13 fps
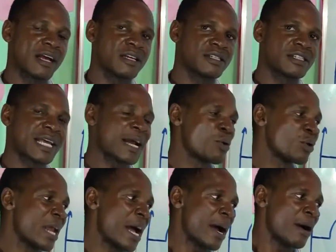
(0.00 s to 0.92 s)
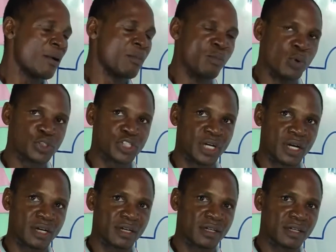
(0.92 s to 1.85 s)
circular motion.